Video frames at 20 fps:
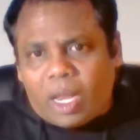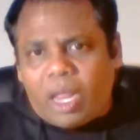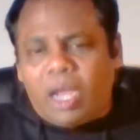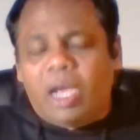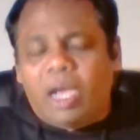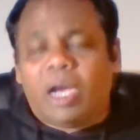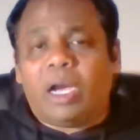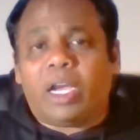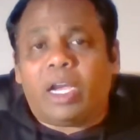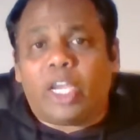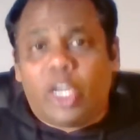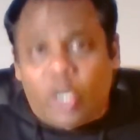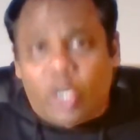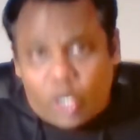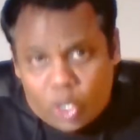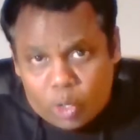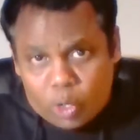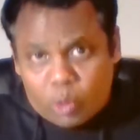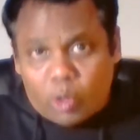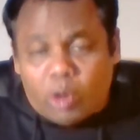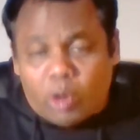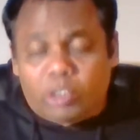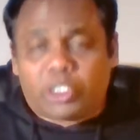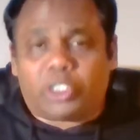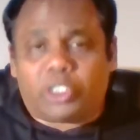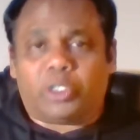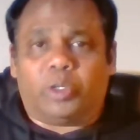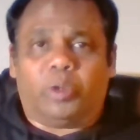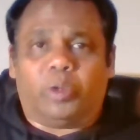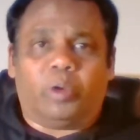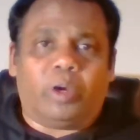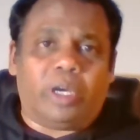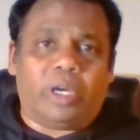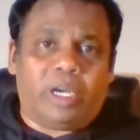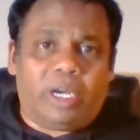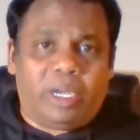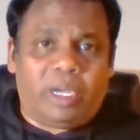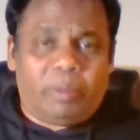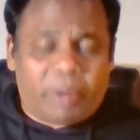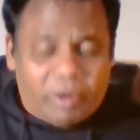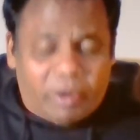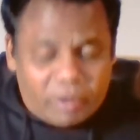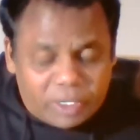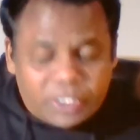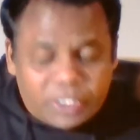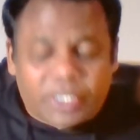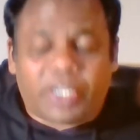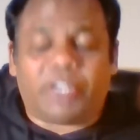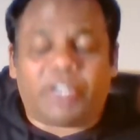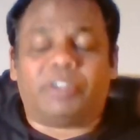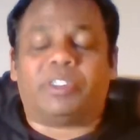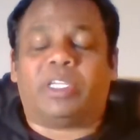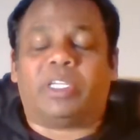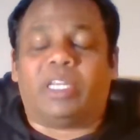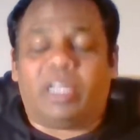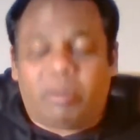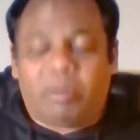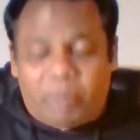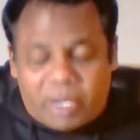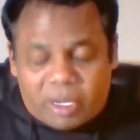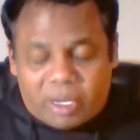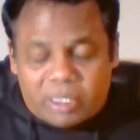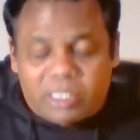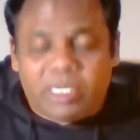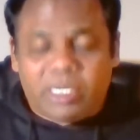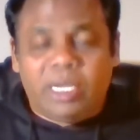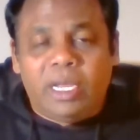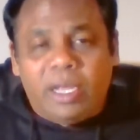kudos to Immigration New Zealand because